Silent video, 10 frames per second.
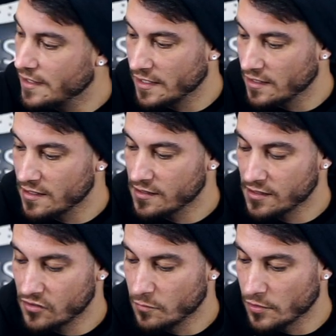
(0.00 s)
I think that this
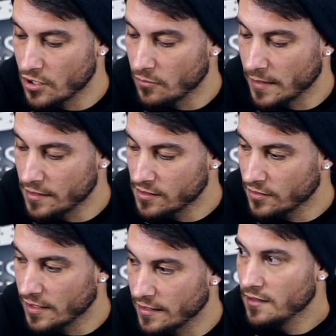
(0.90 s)
is super dope, man.
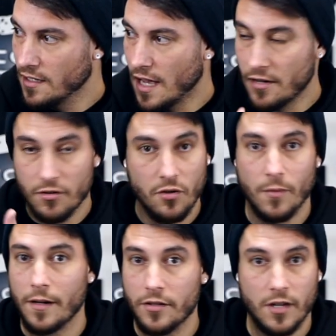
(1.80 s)
So like, I don't know
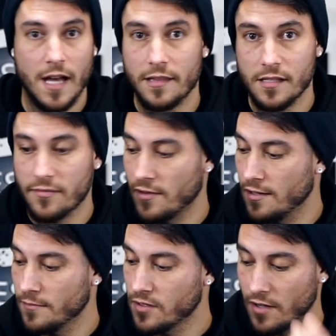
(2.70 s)
where you got this
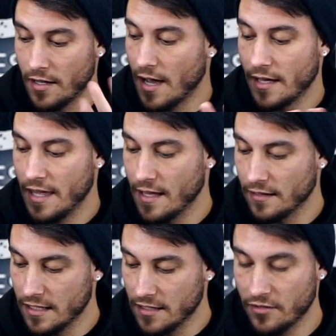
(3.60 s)
from, so I can't
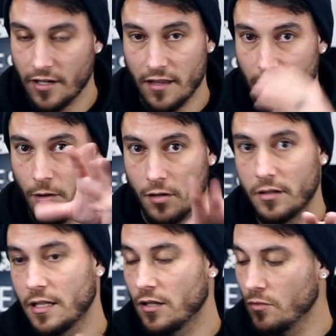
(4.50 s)
link it or anything, but I'll
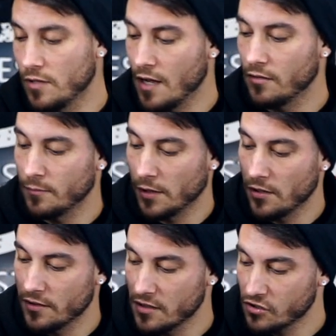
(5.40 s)
link you down
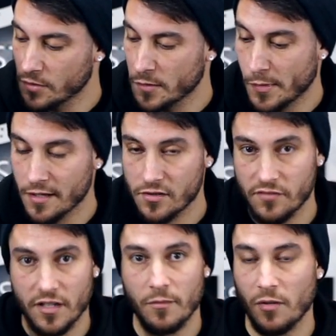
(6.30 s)
below in the description box. So
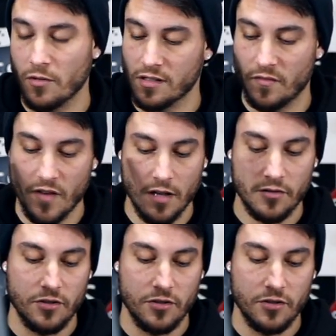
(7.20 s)
if anybody wants to follow you.